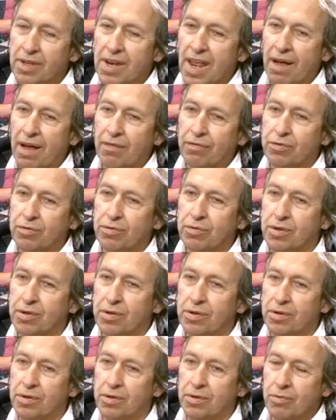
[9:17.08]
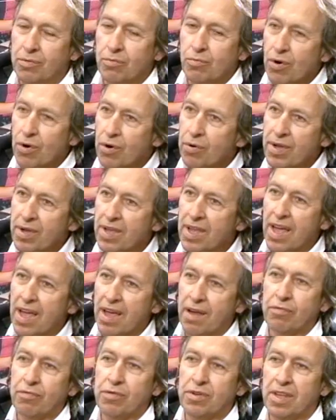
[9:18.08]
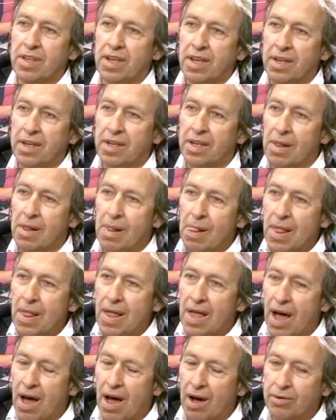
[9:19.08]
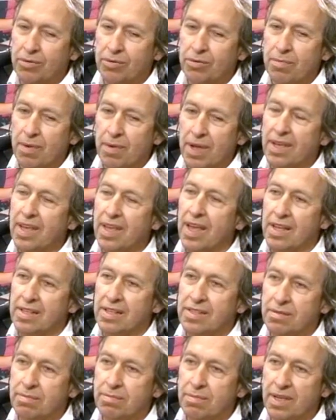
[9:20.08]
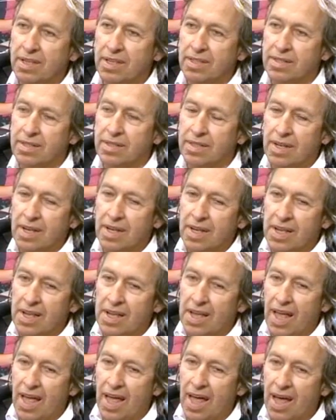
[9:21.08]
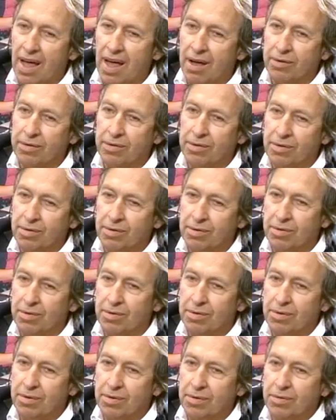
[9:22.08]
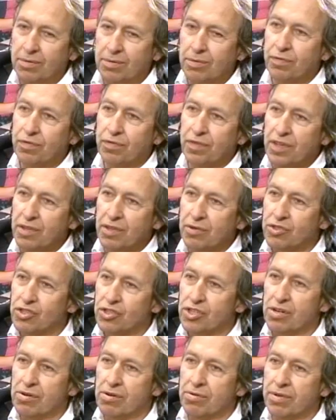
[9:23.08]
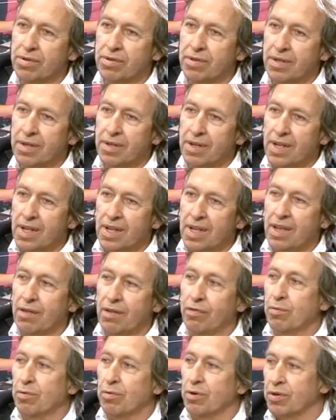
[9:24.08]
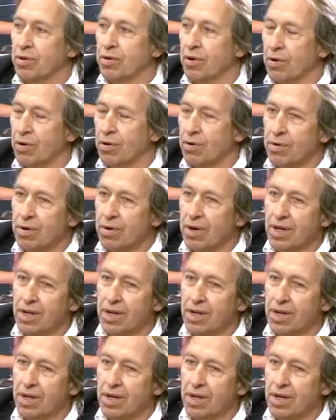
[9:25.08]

have to worry every day how to make ends meet, how to feed your children, if you want to go